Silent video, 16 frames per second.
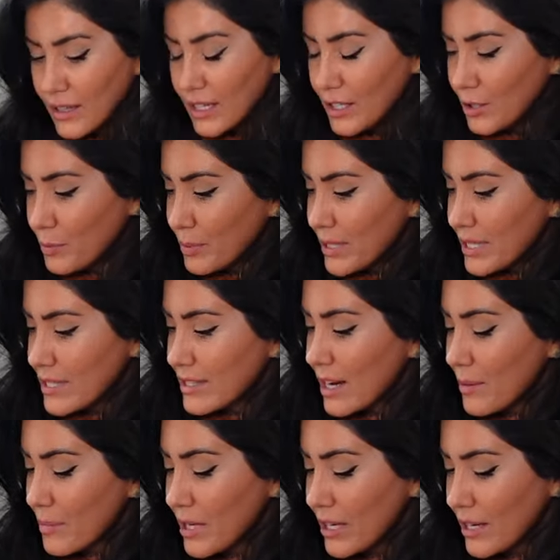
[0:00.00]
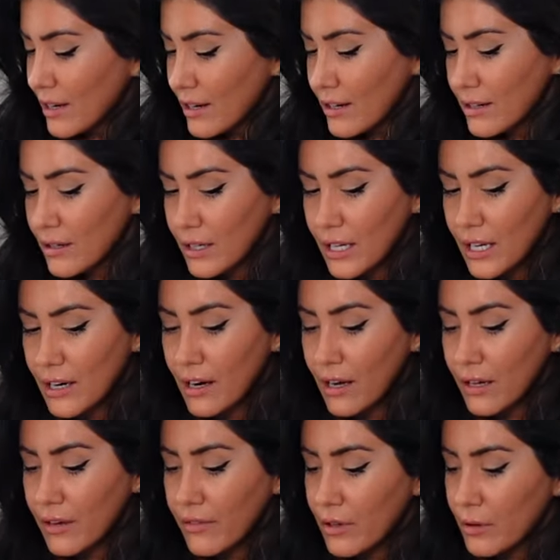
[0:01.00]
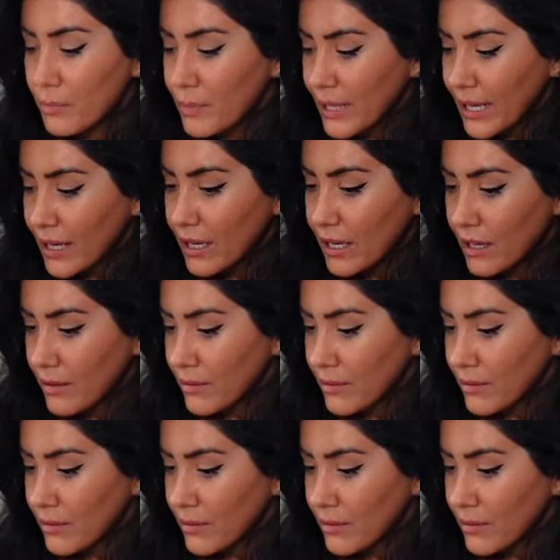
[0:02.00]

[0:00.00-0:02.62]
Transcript: Can you please come here? Here, I'll give you a blankie.